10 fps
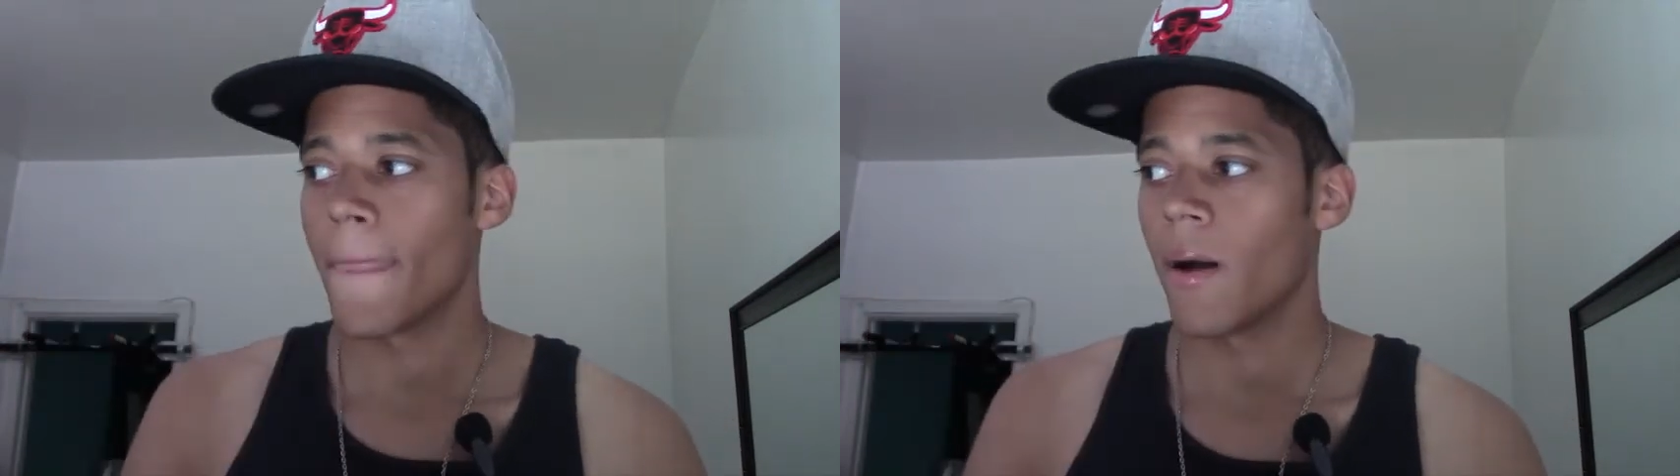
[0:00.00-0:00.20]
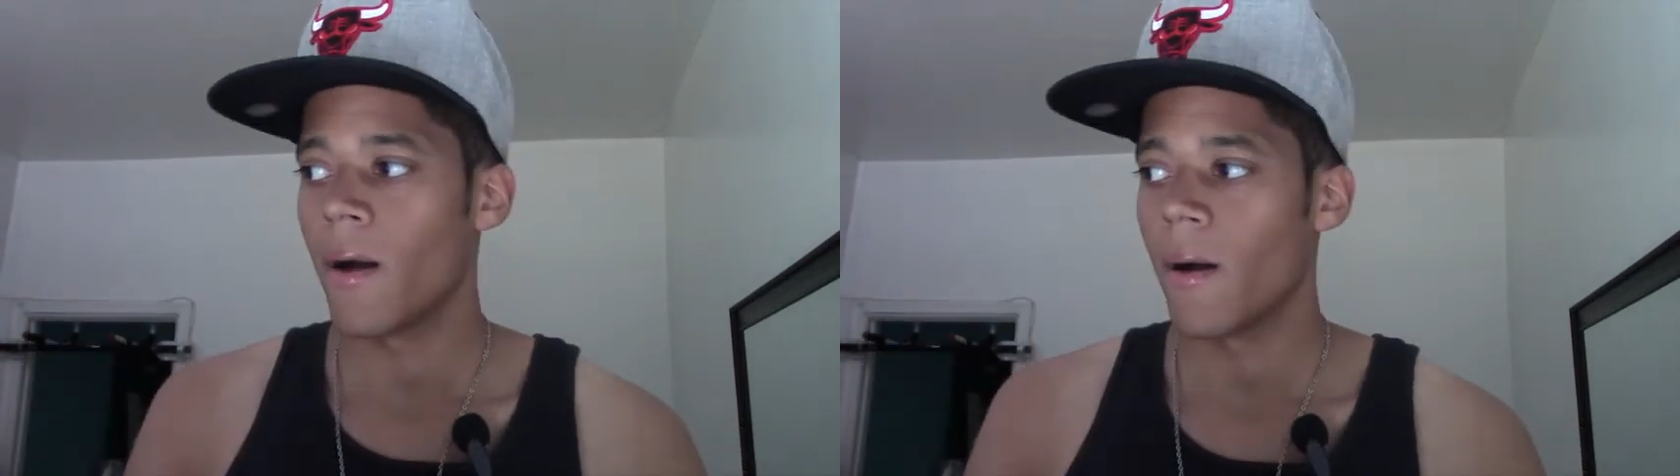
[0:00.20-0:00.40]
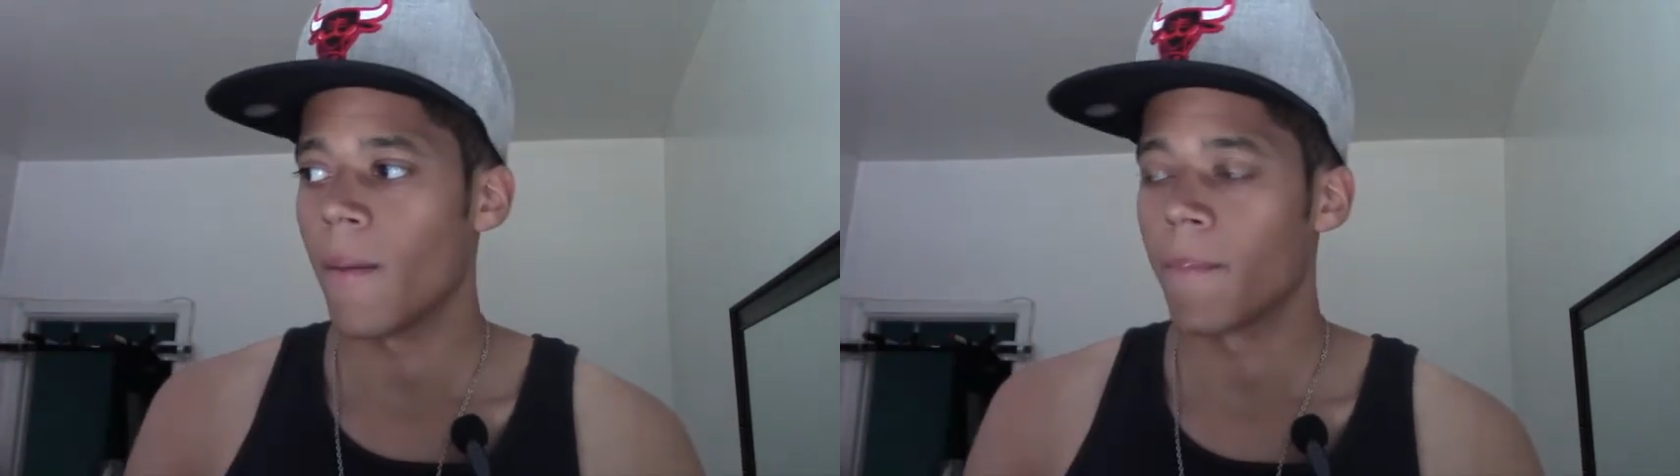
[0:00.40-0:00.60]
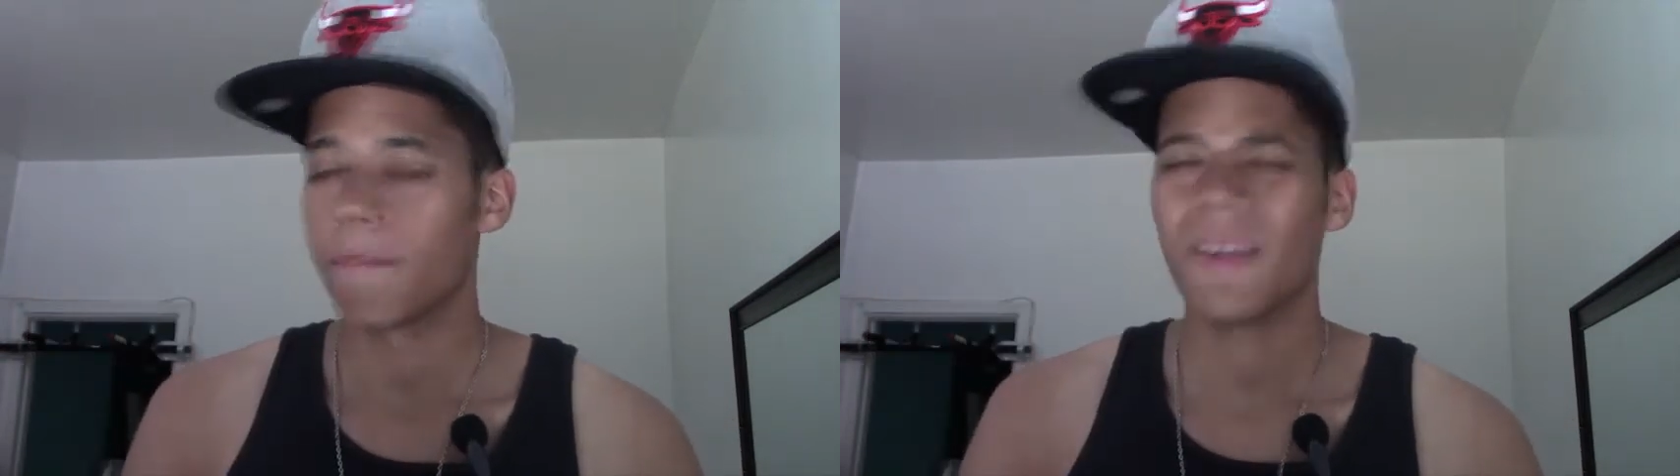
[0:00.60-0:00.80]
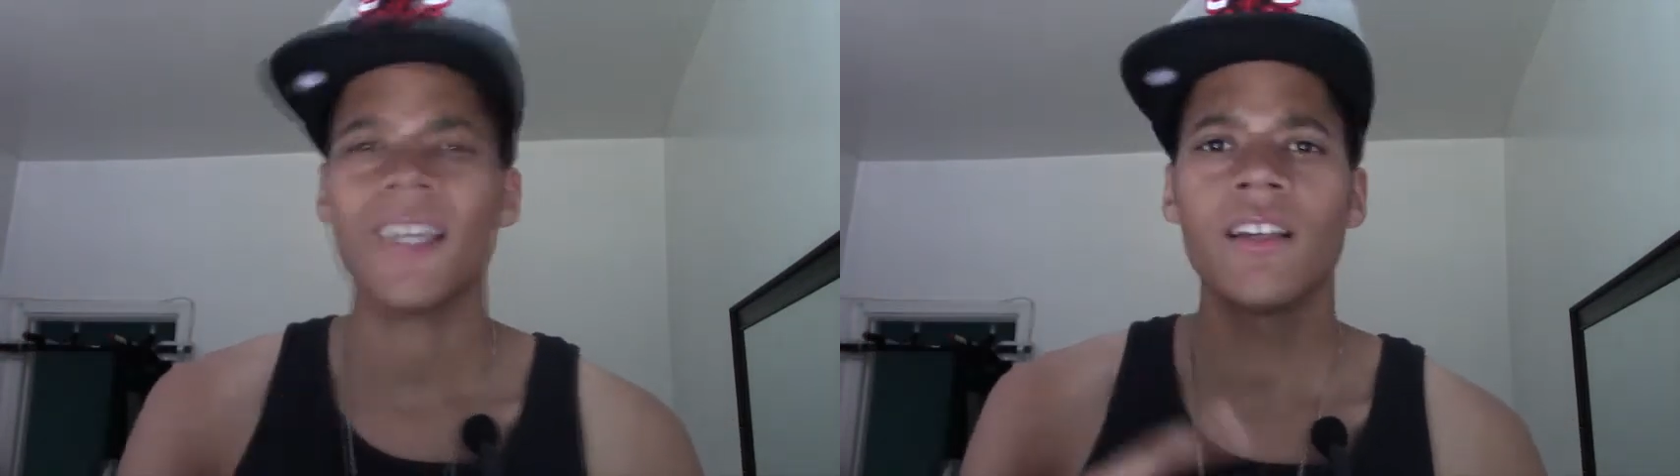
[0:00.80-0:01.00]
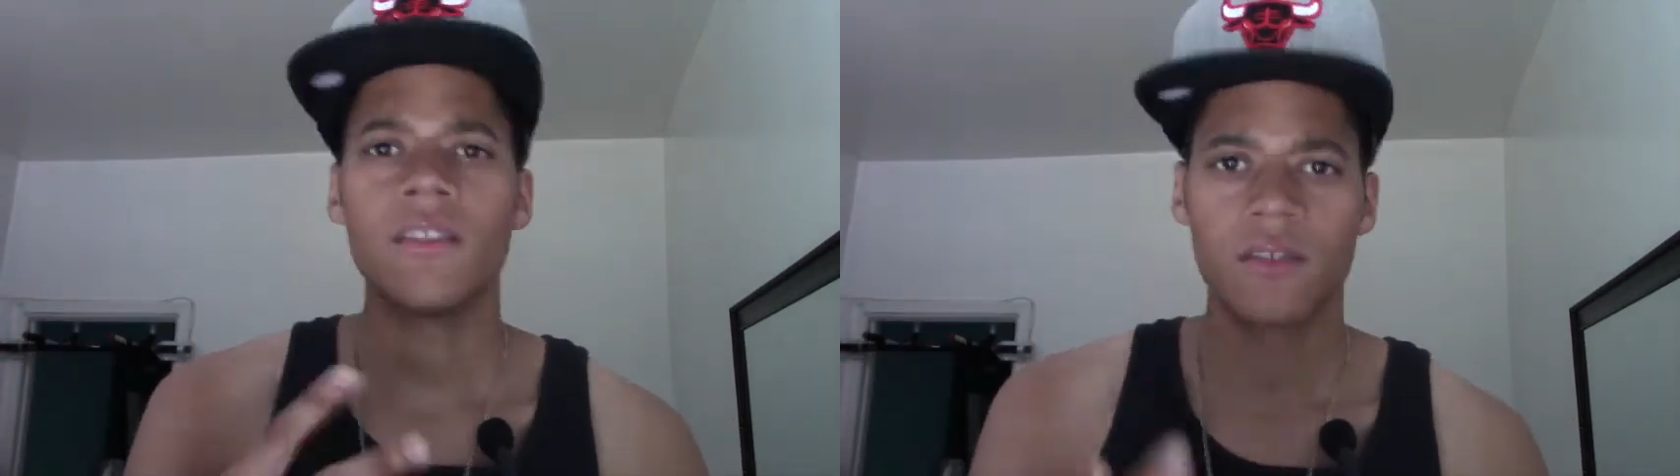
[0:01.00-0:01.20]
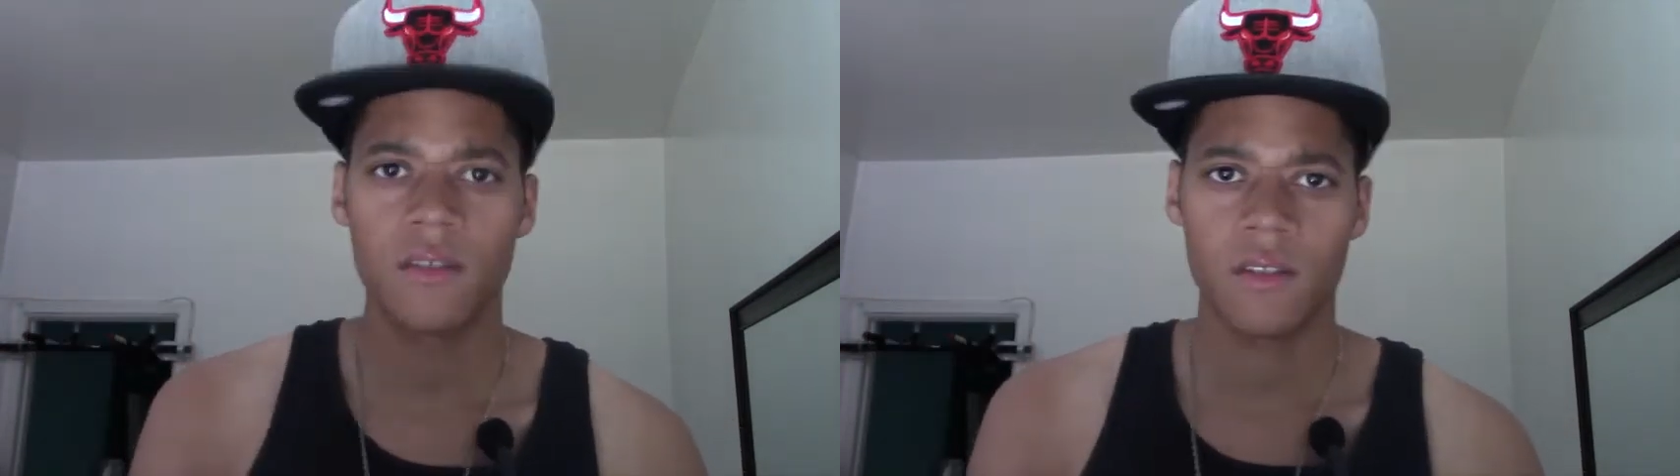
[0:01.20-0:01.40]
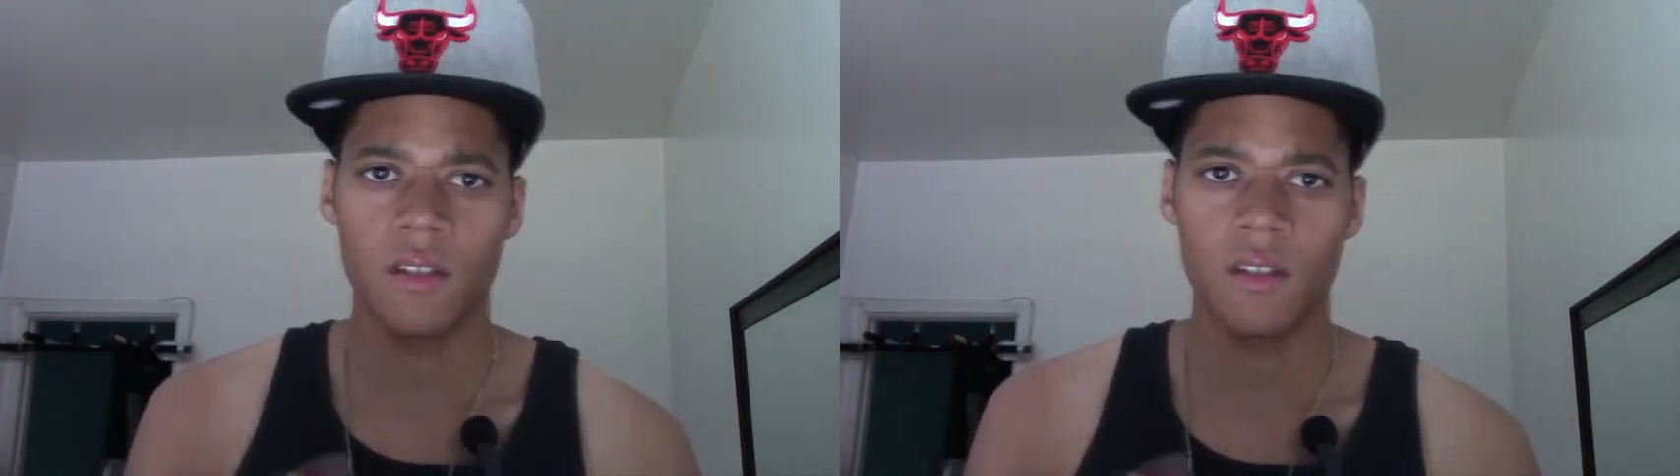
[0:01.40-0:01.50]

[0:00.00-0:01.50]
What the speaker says: of peace